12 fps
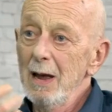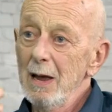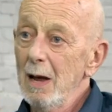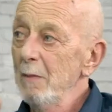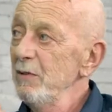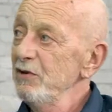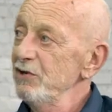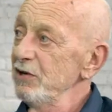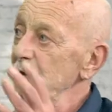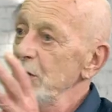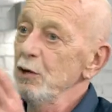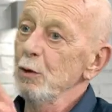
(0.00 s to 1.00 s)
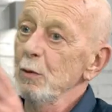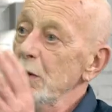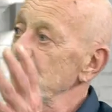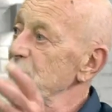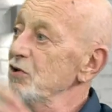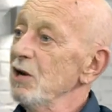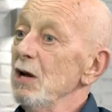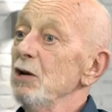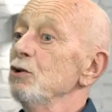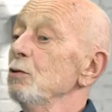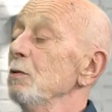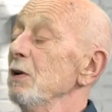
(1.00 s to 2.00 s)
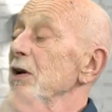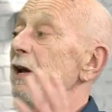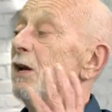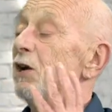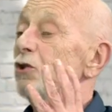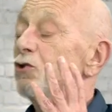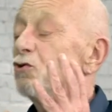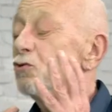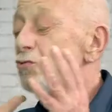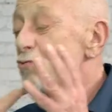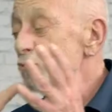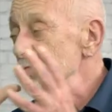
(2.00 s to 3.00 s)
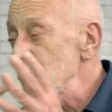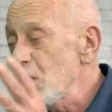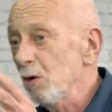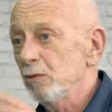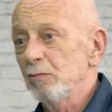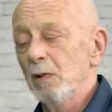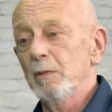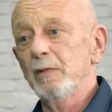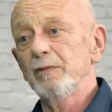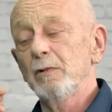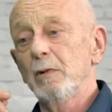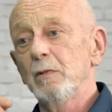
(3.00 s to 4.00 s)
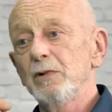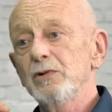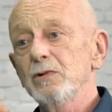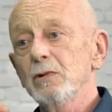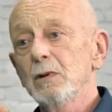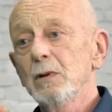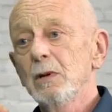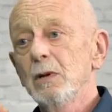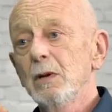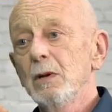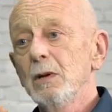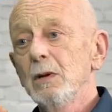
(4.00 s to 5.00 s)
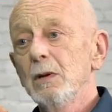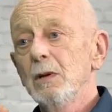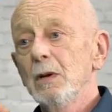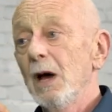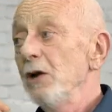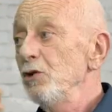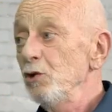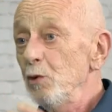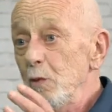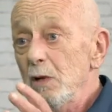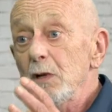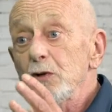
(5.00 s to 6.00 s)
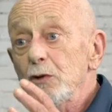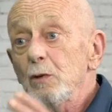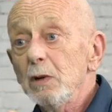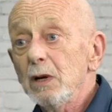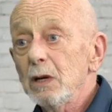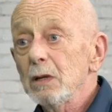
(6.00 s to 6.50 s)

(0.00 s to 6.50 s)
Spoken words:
am is seeing you on stage doing an extraordinary performance. And you will do it.